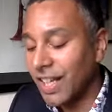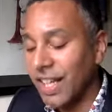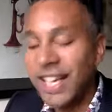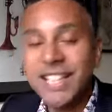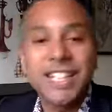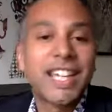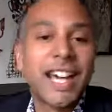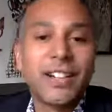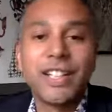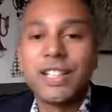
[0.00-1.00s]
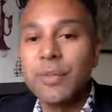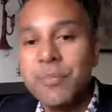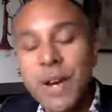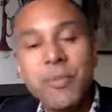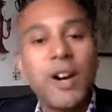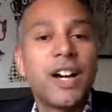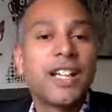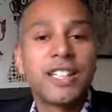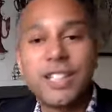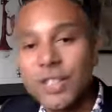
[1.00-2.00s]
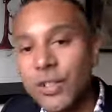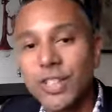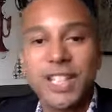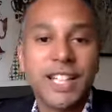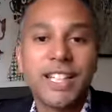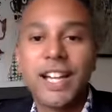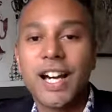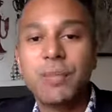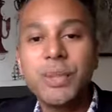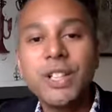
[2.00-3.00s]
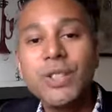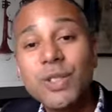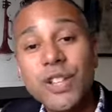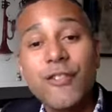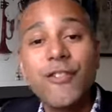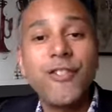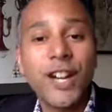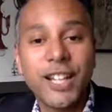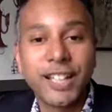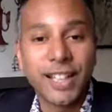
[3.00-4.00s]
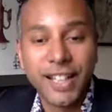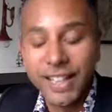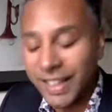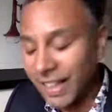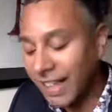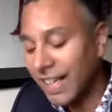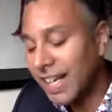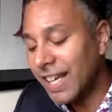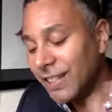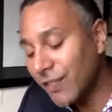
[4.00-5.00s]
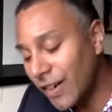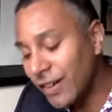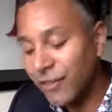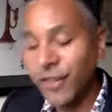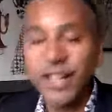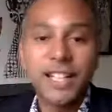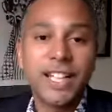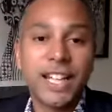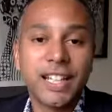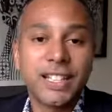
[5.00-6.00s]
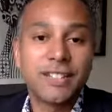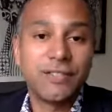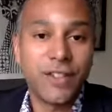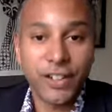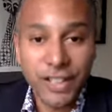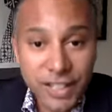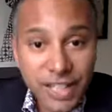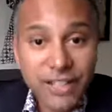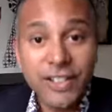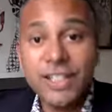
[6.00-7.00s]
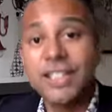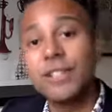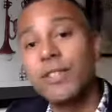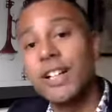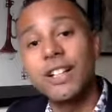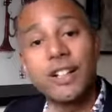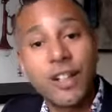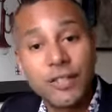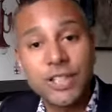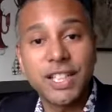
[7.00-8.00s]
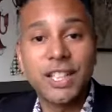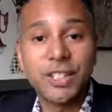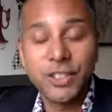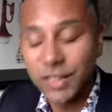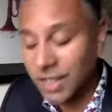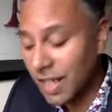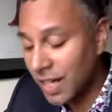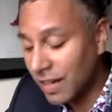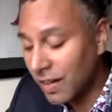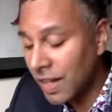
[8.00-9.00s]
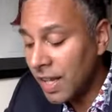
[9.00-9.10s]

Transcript: his account, it's a memoir, it's a storytelling guide, but it's also funny. Yeah, it's very funny, it's very serious, it's written in a conversational style.